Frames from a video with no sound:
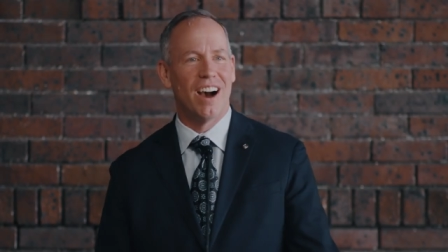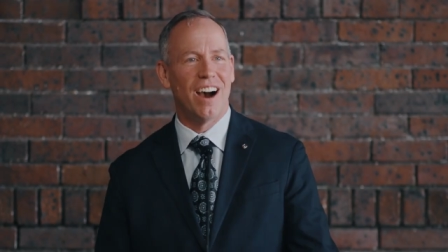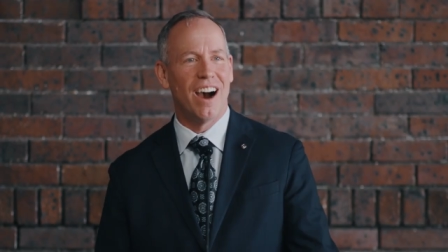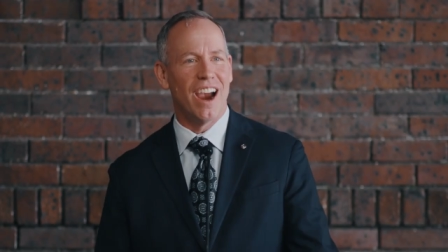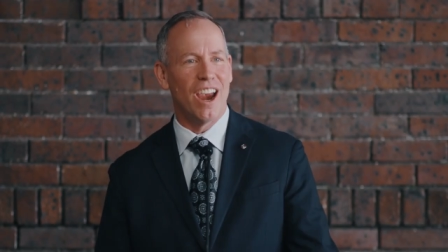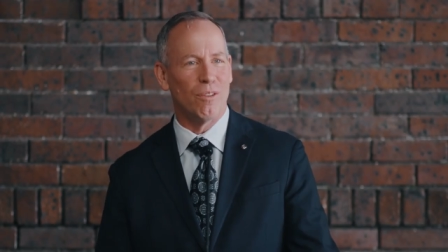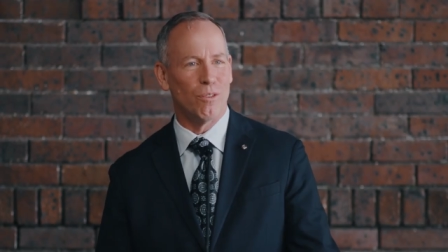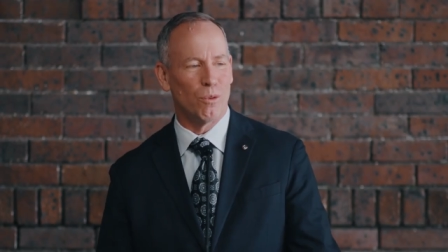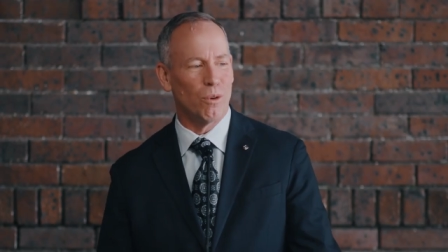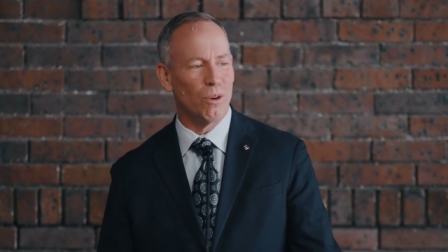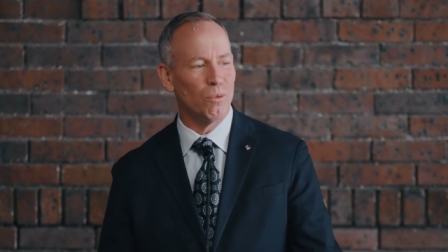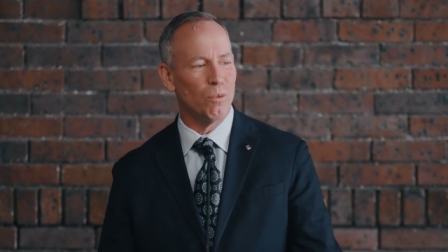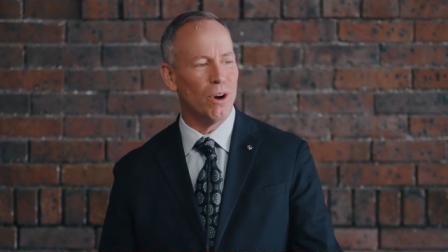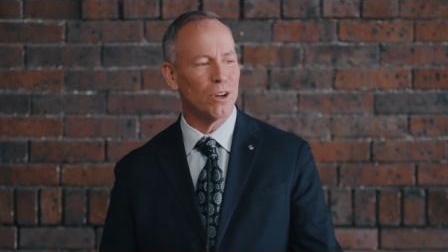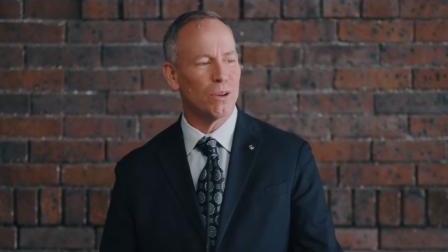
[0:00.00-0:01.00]
Hi,
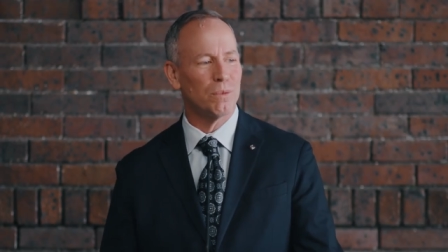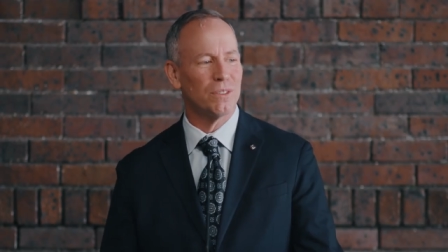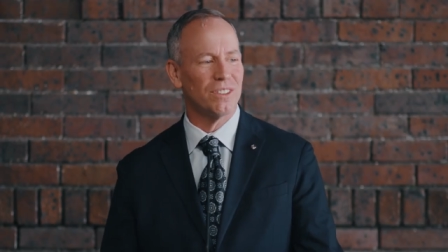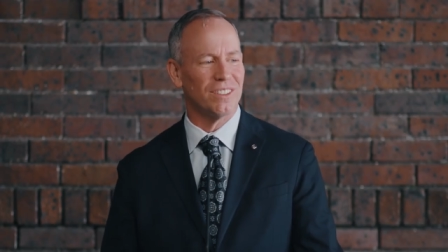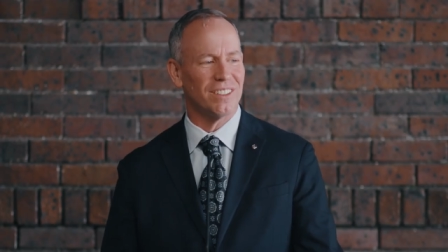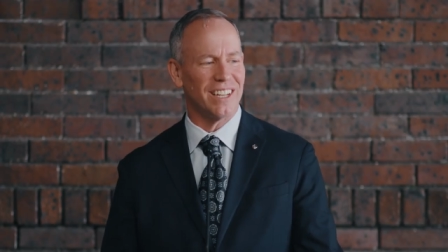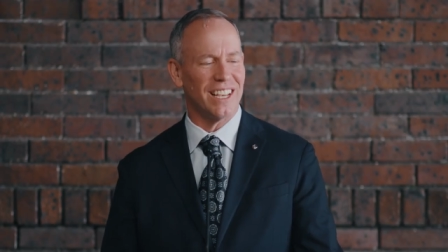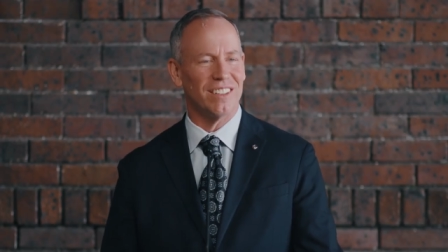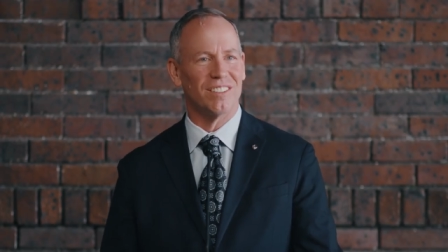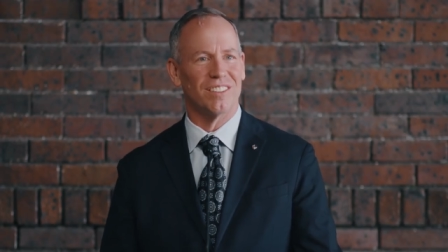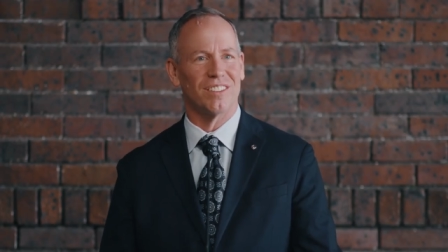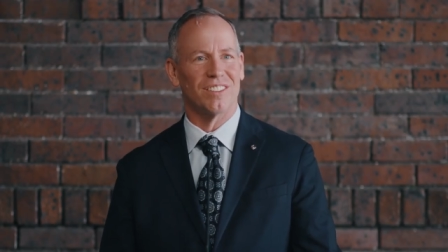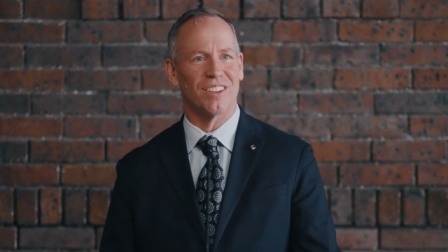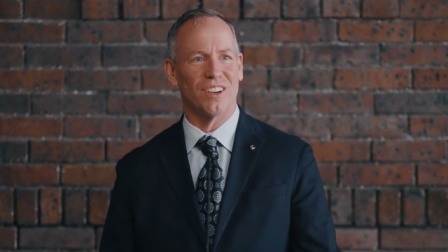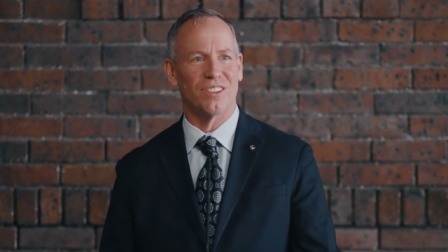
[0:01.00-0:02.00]
everyone. Welcome to today's
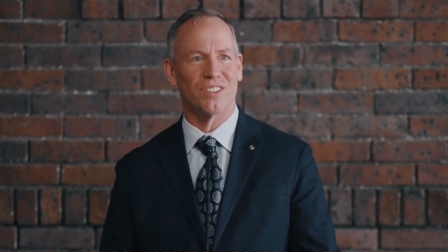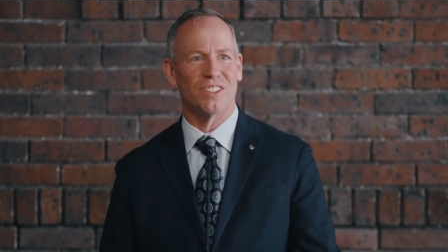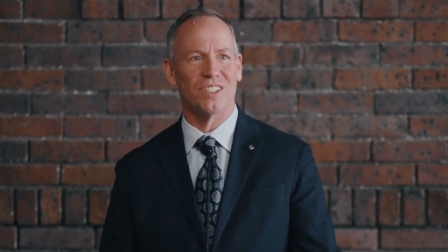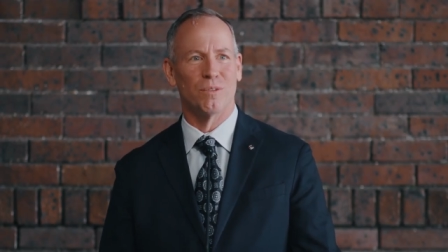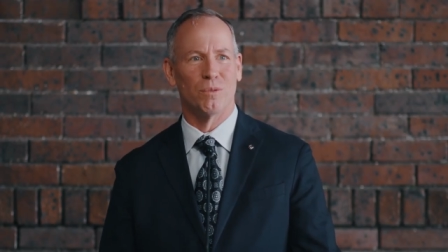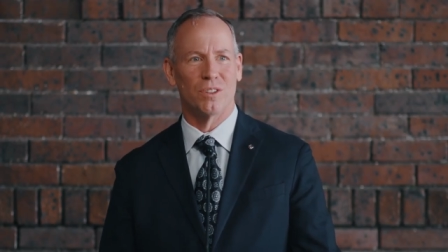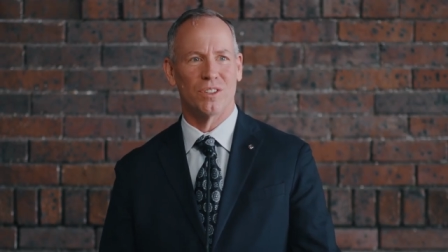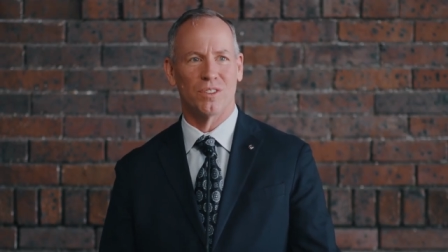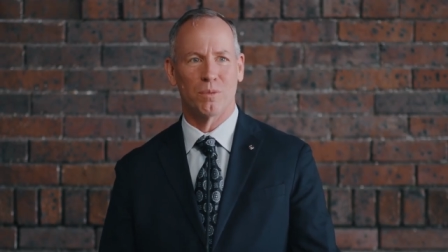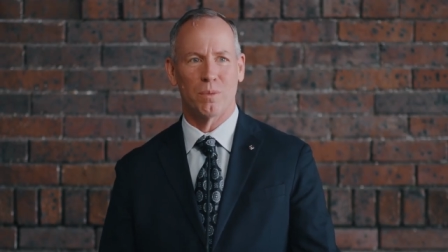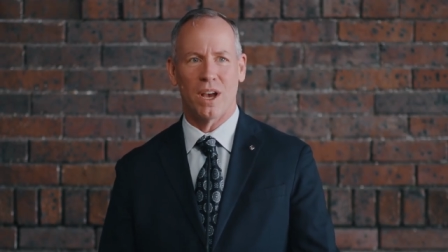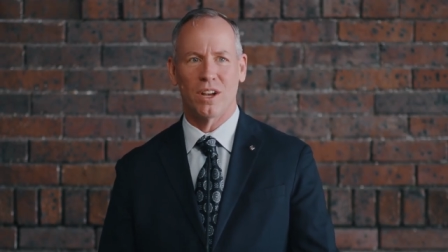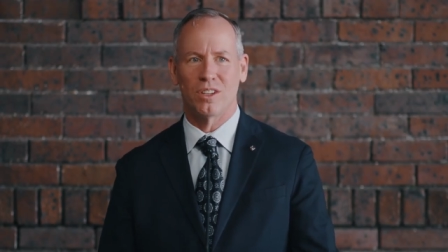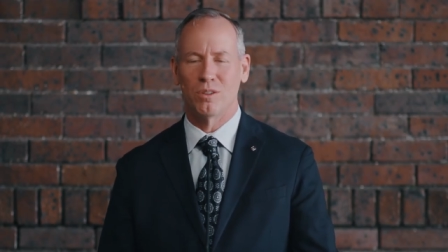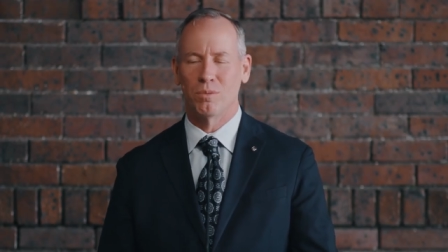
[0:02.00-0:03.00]
discussion, which is
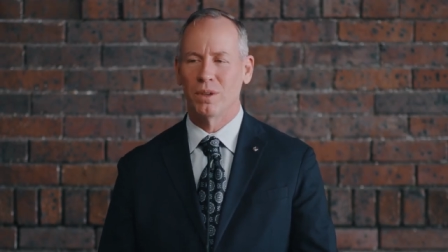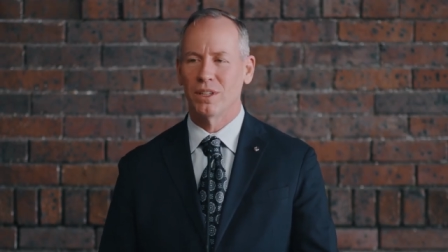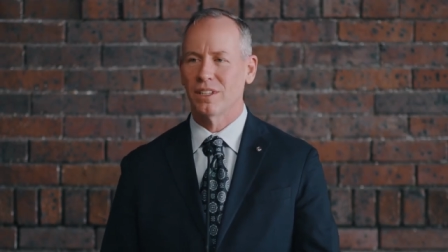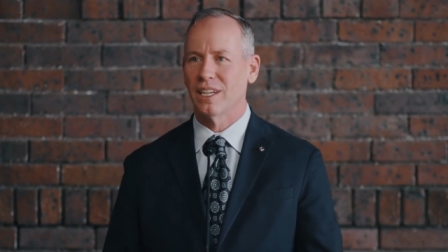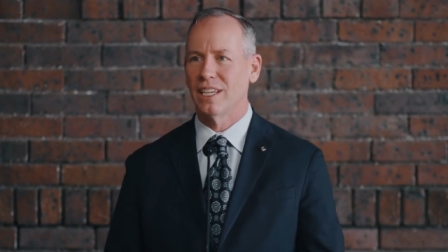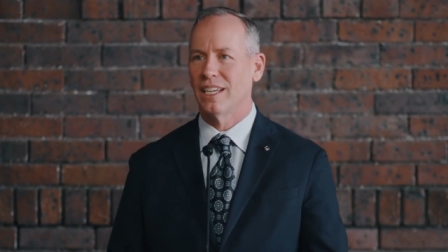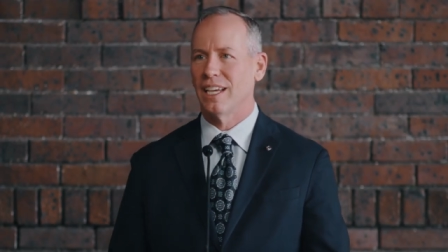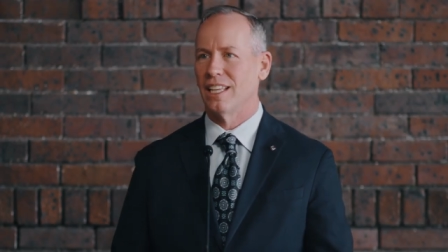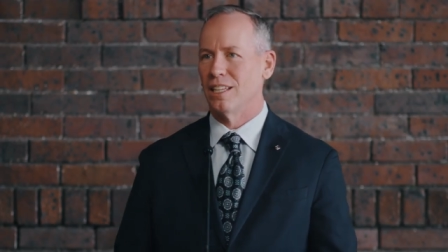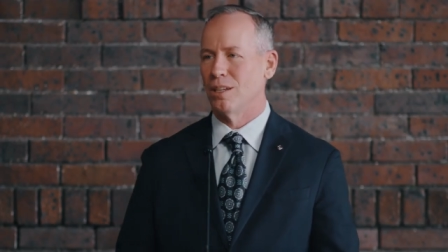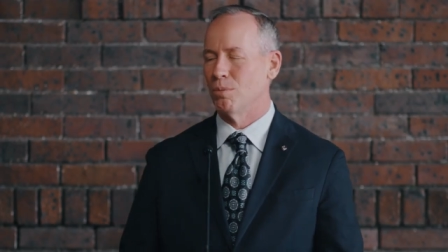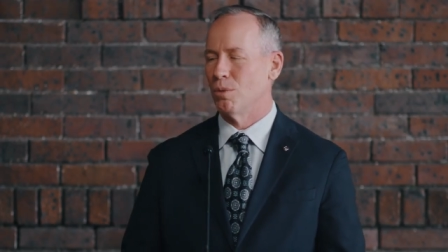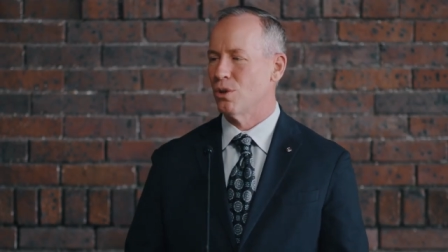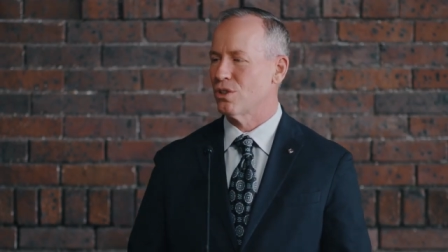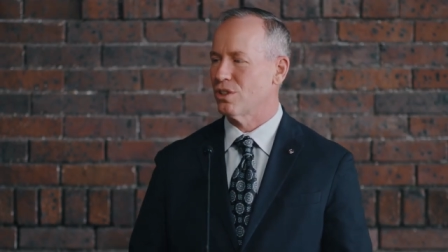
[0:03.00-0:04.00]
about humility and the
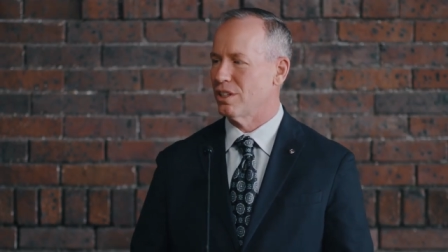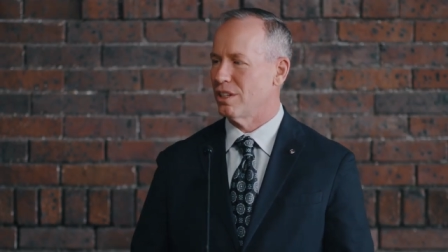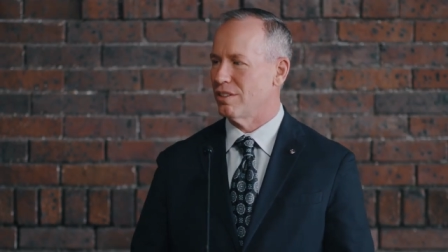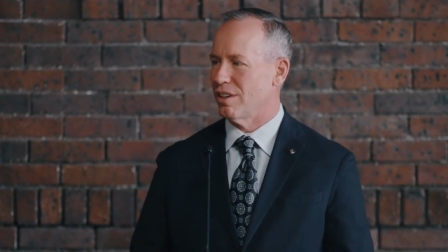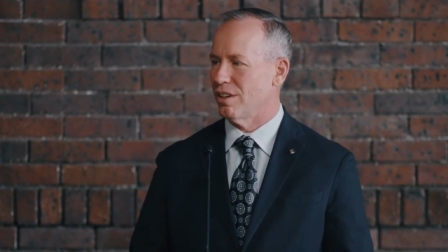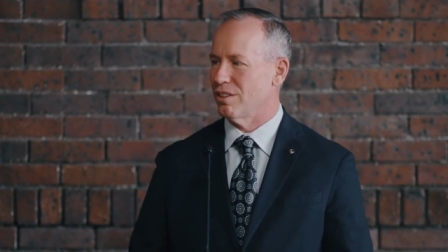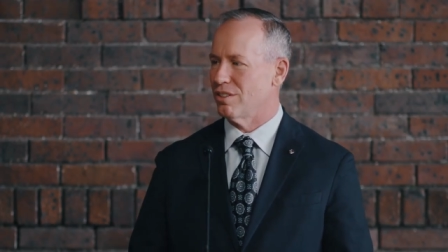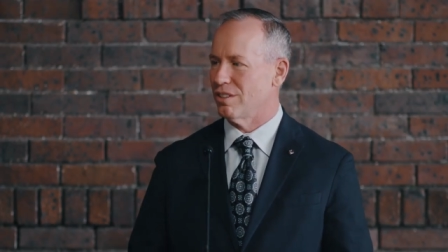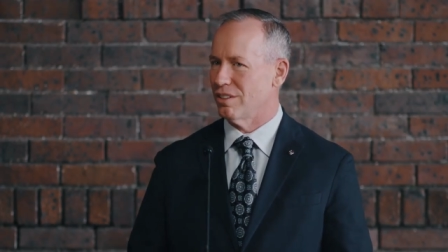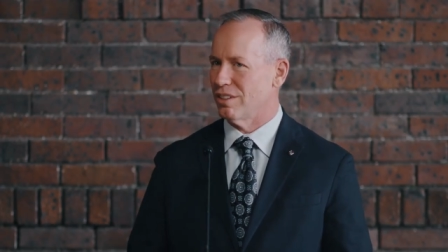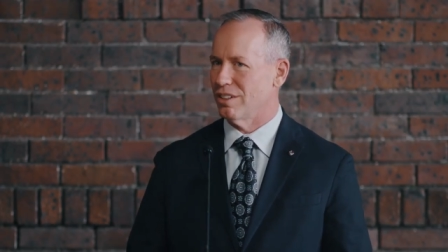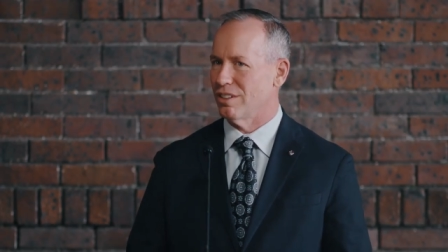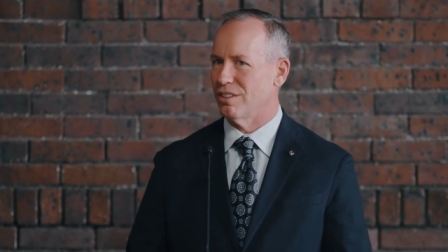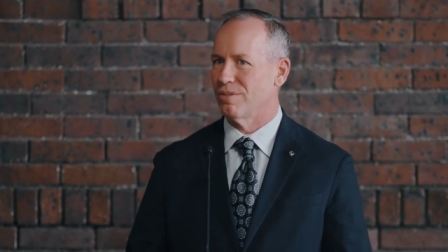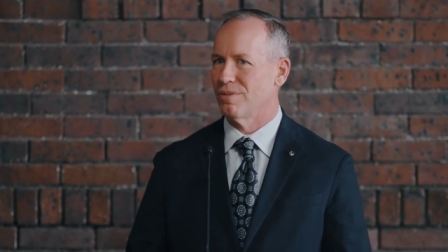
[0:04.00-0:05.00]
emotionally intelligent
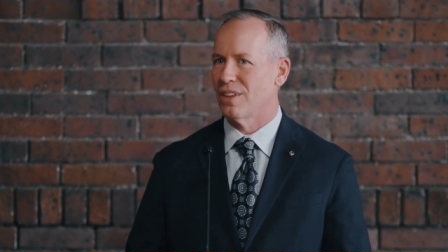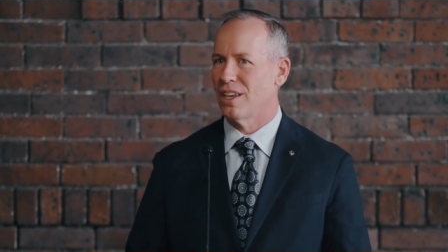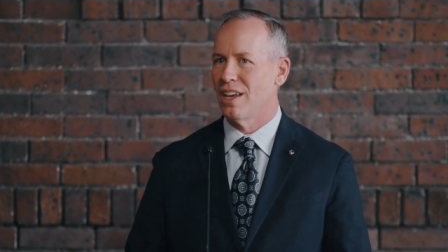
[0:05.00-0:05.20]
leader.